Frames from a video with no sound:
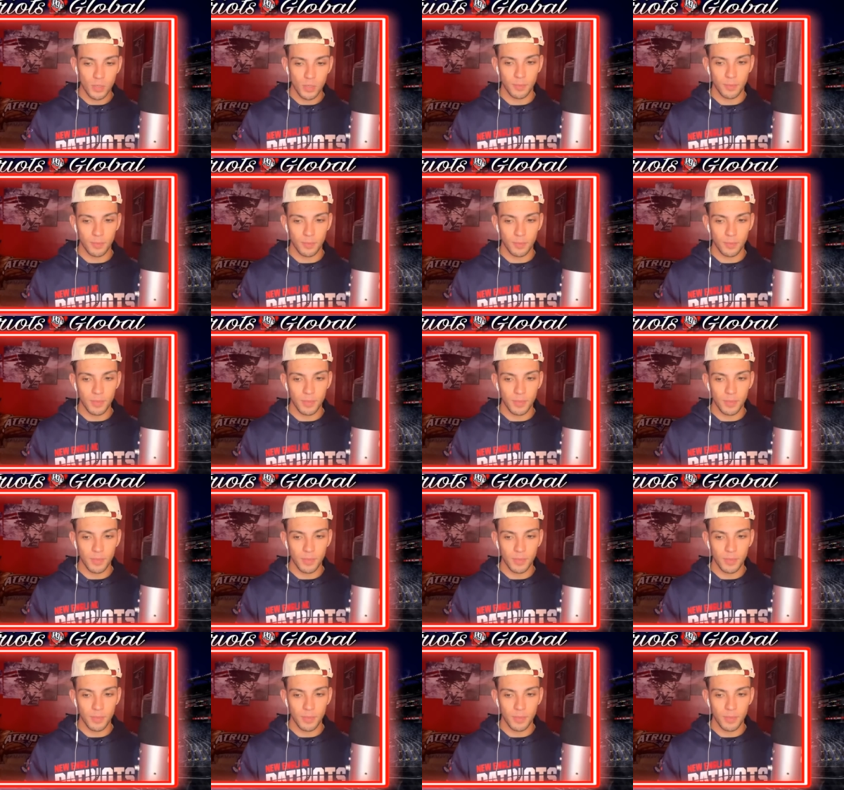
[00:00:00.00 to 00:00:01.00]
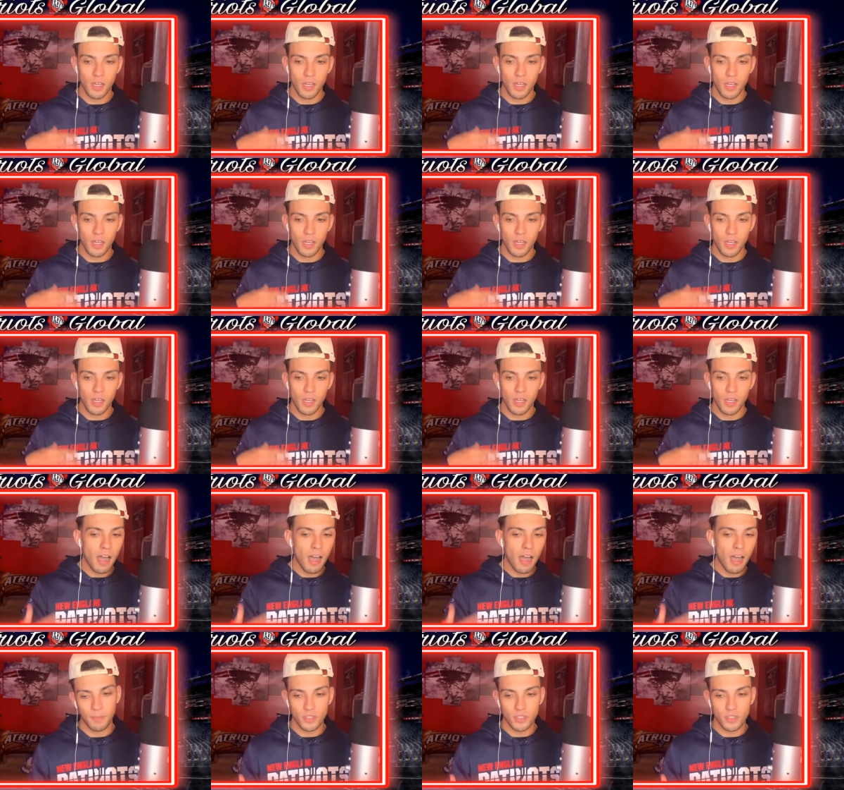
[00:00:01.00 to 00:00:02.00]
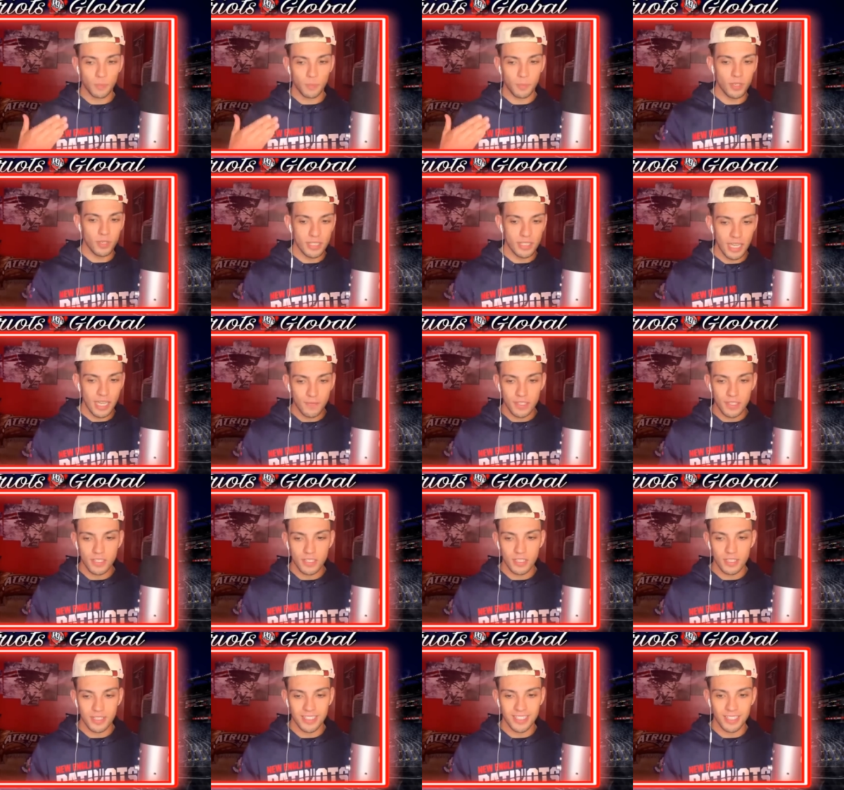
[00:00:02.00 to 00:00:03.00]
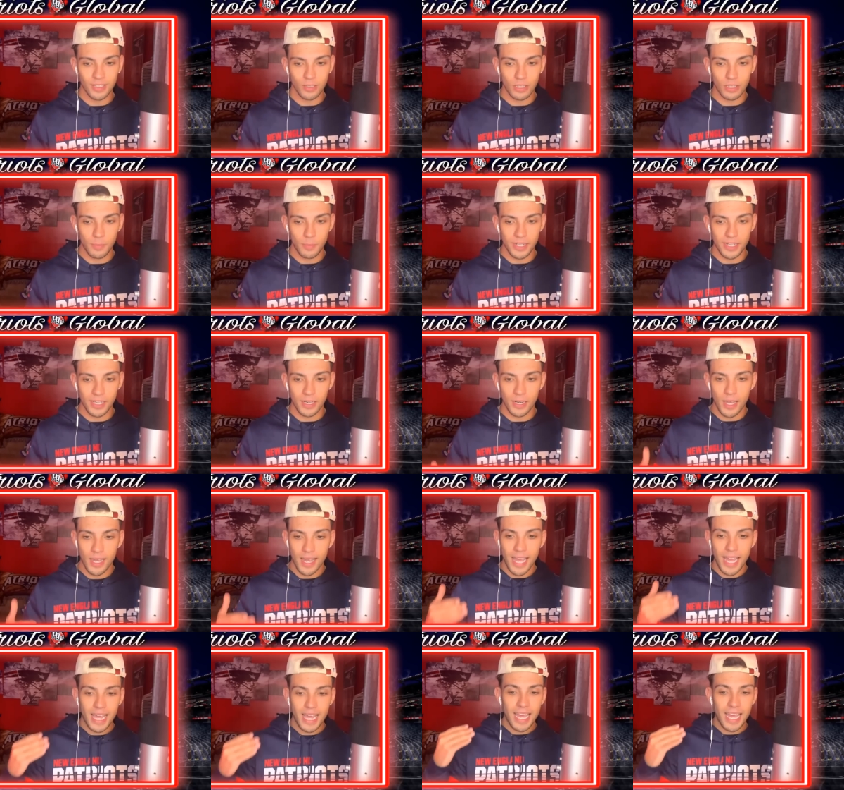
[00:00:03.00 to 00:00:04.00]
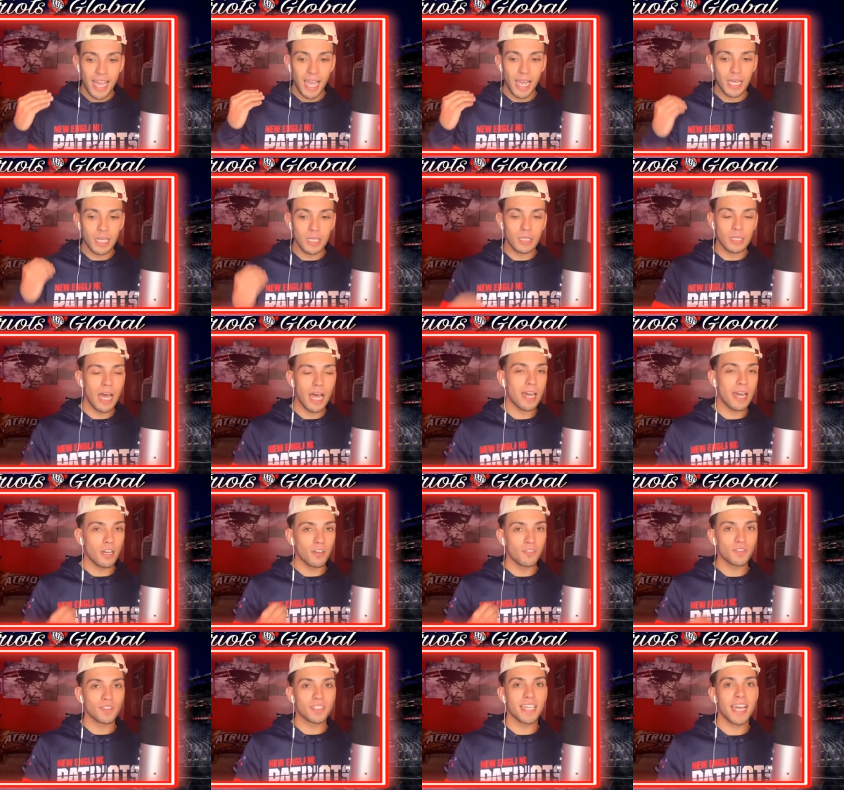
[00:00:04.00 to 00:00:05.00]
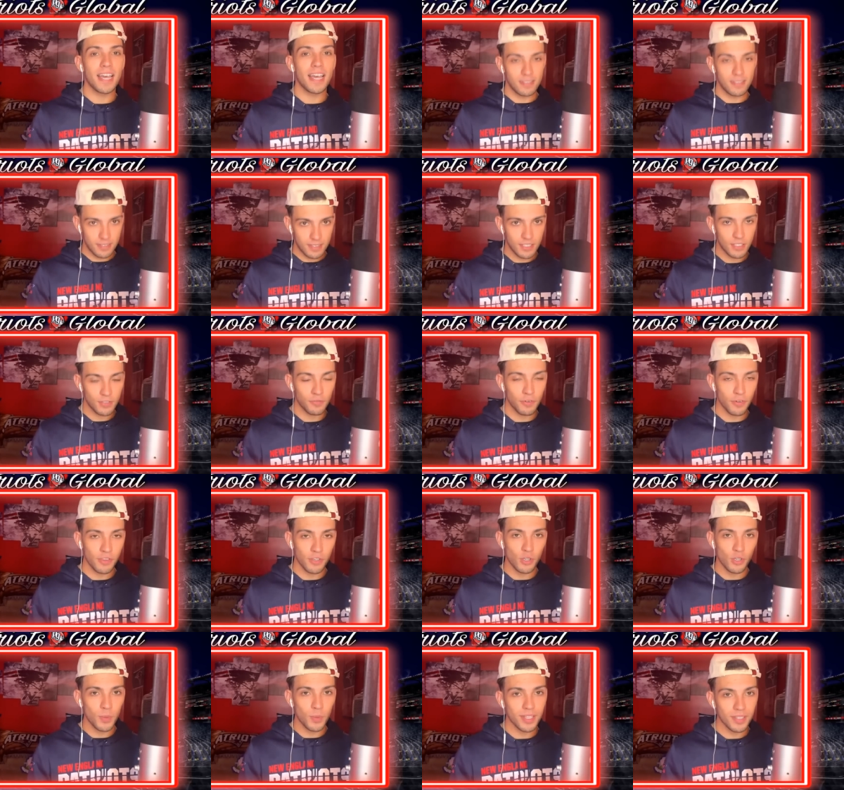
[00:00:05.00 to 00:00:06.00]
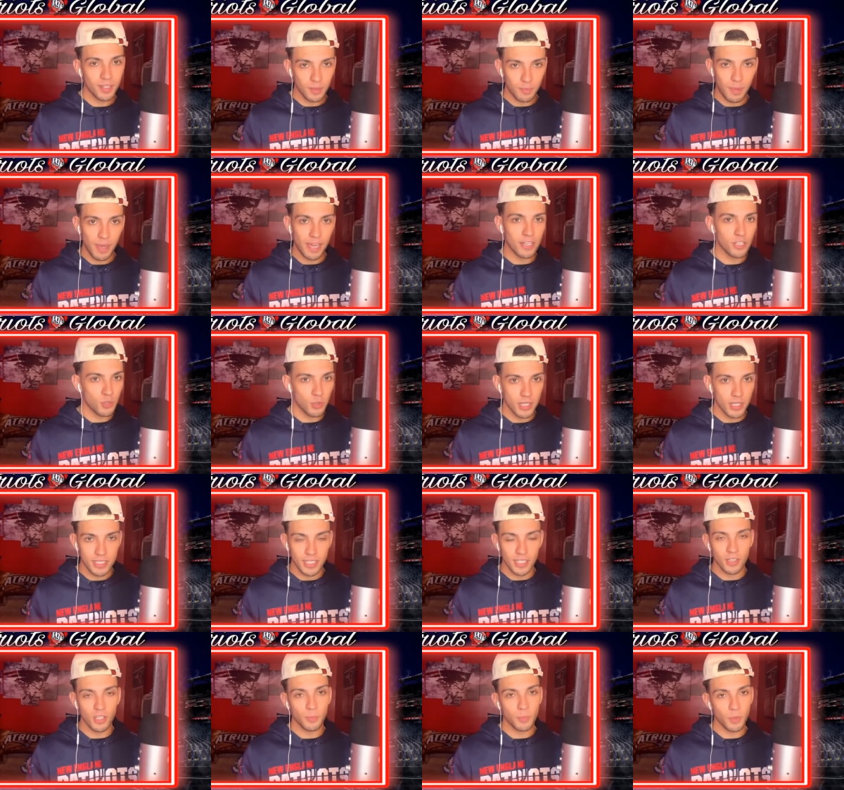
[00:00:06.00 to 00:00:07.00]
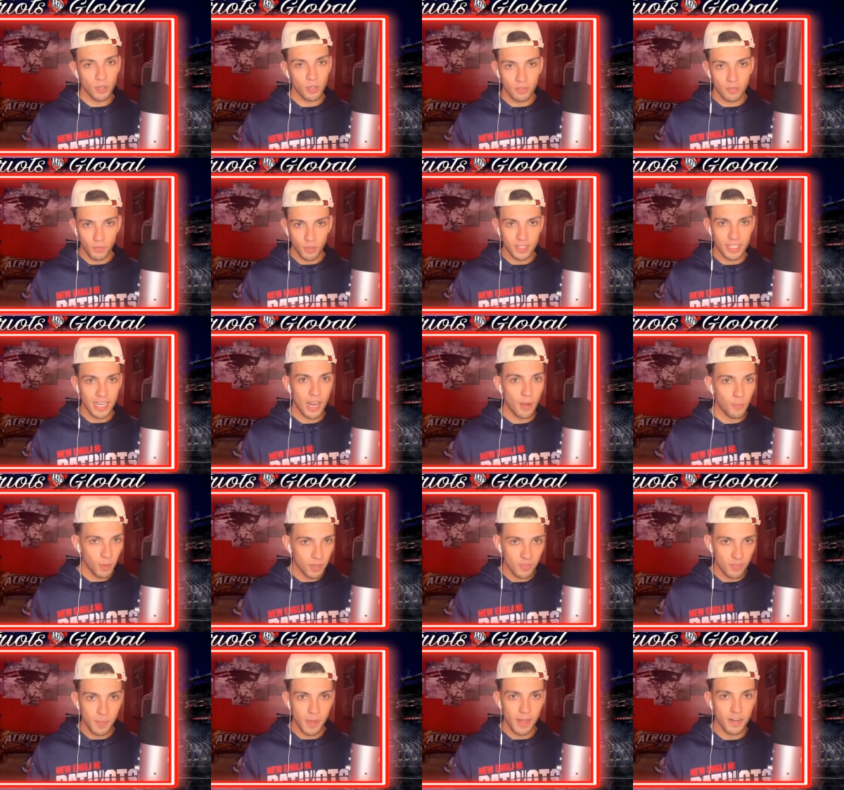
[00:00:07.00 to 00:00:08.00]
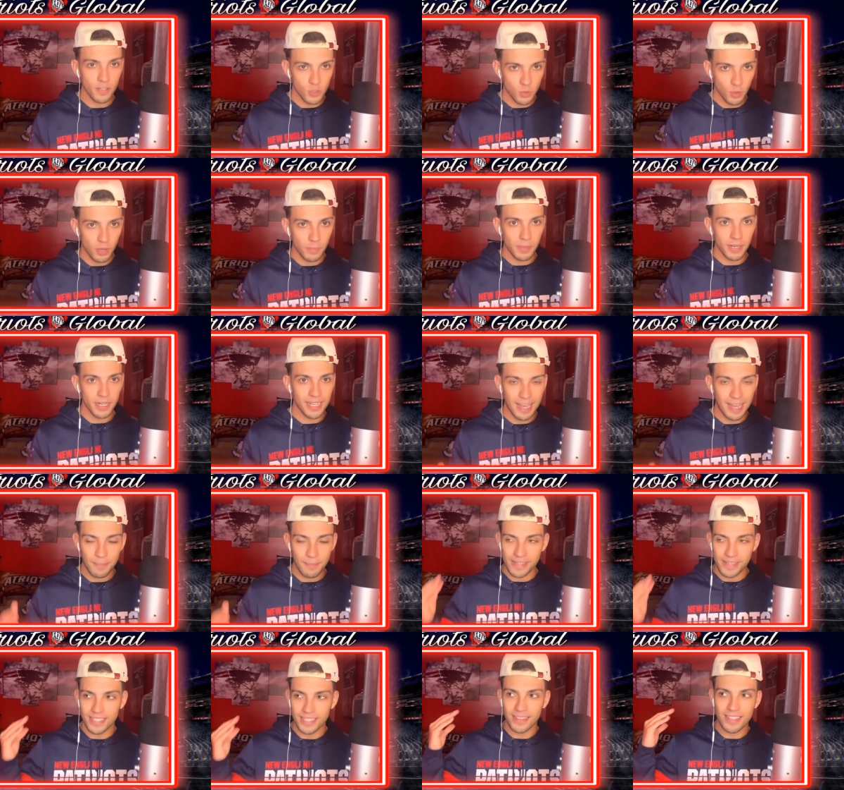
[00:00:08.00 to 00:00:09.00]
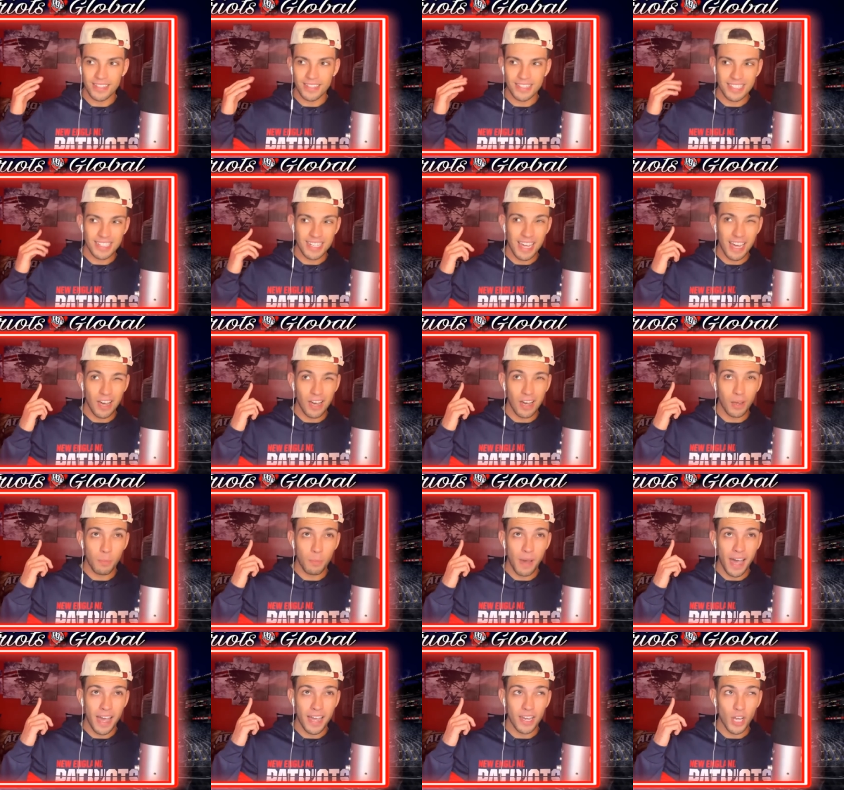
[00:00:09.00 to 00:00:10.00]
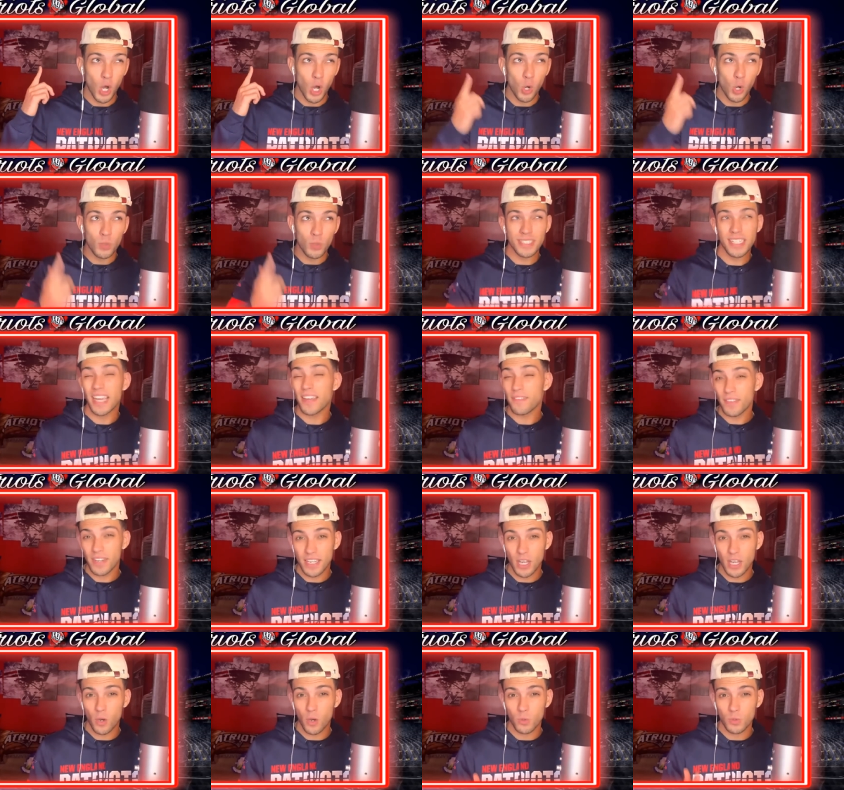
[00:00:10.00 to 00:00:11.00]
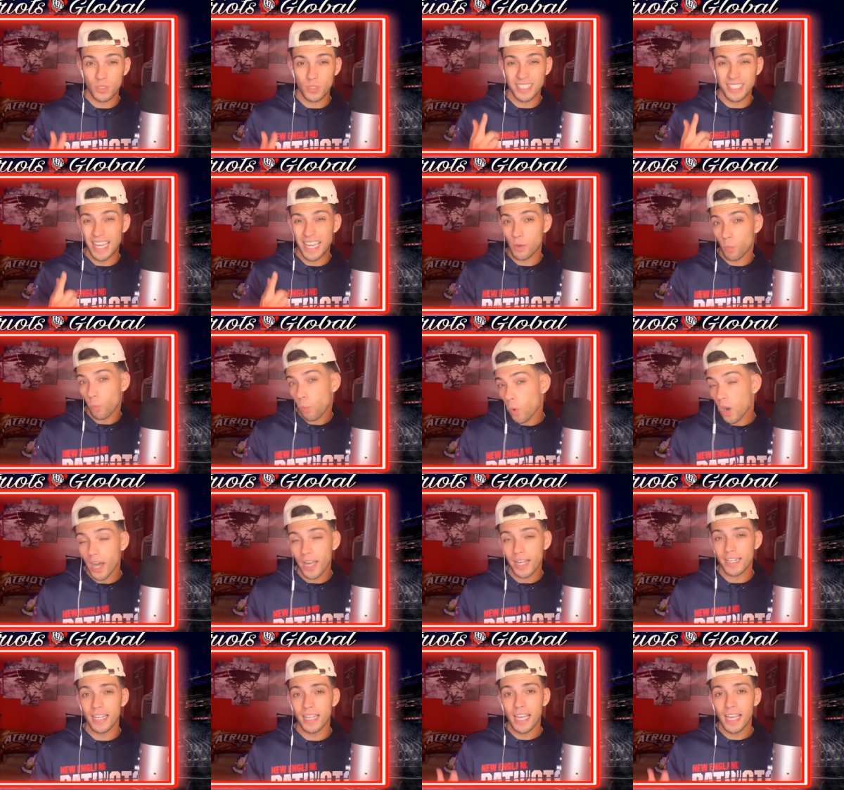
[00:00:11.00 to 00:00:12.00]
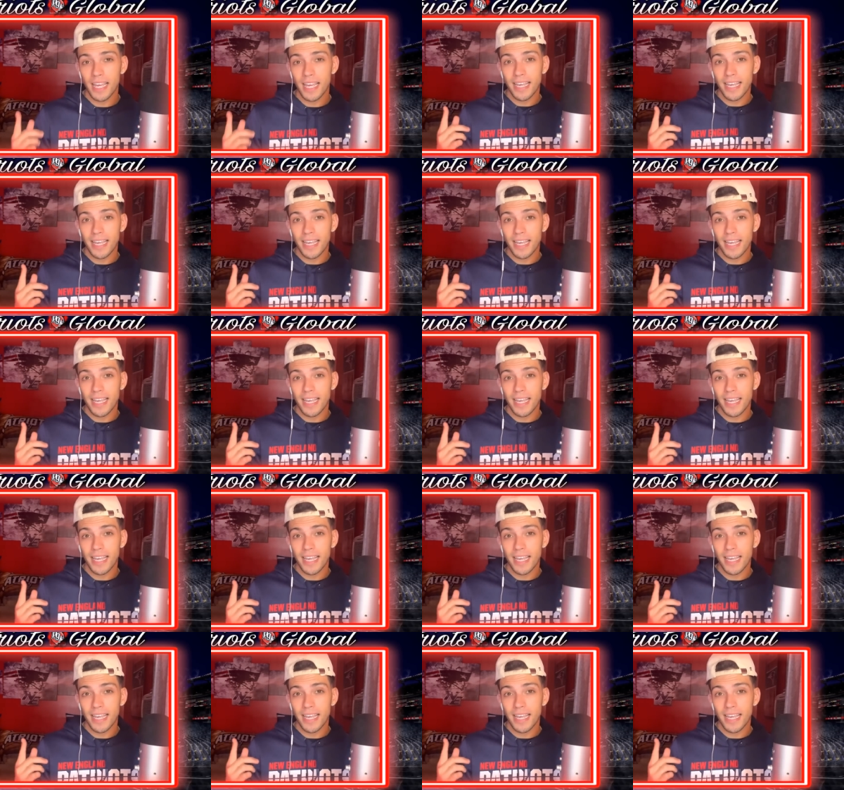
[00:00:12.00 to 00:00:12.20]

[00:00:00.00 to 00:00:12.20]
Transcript: limited. Obviously, Marte Mapu still limited. Cody Davis mm-hmm. still limited. A lot of guests for the New England Patriots in the building for day one of mandatory minicamp. I said this on my OTA videos day one